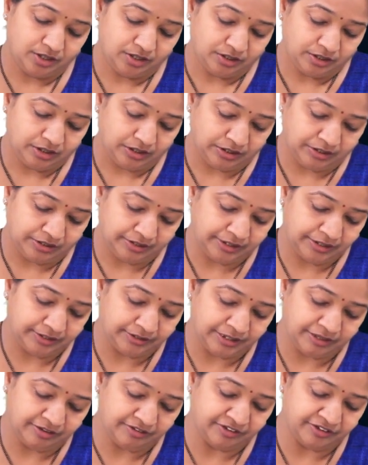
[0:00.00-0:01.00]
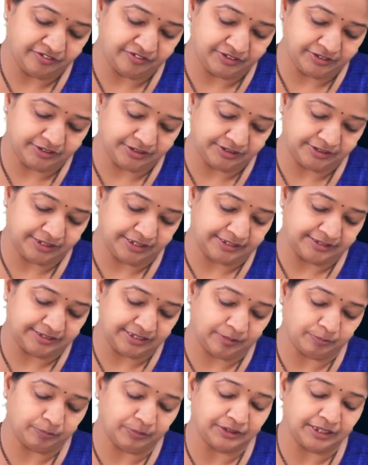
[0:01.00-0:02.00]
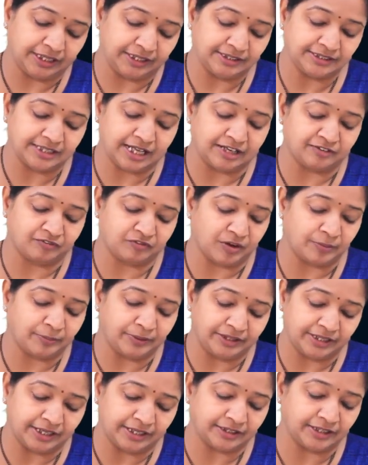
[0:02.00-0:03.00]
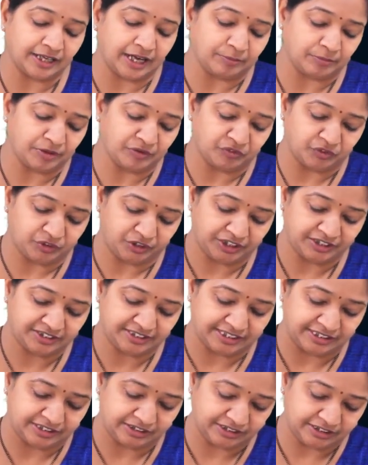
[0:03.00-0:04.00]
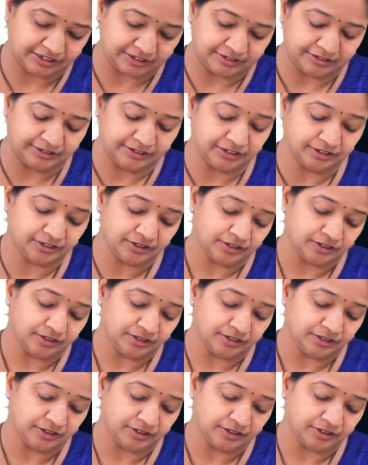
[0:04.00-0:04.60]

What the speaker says: Again they have given us the example, that is alpha, beta and gamma, what I said it earlier.